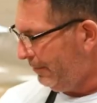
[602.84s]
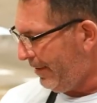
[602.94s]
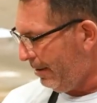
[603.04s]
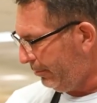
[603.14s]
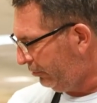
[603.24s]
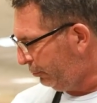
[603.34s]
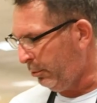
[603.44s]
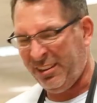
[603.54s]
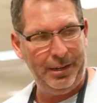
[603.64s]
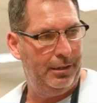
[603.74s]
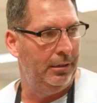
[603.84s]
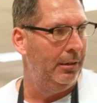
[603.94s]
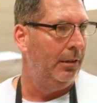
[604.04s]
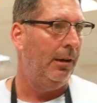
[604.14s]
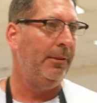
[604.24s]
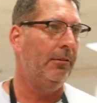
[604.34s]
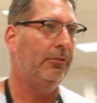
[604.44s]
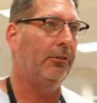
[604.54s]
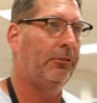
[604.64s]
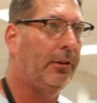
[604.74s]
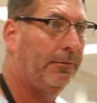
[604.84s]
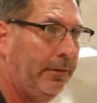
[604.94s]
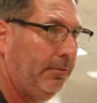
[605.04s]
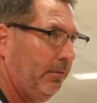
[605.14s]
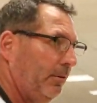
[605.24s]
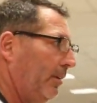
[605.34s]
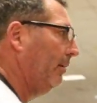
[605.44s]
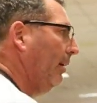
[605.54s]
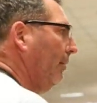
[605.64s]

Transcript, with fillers: Fabric spray. I mean, there's just stuff everywhere,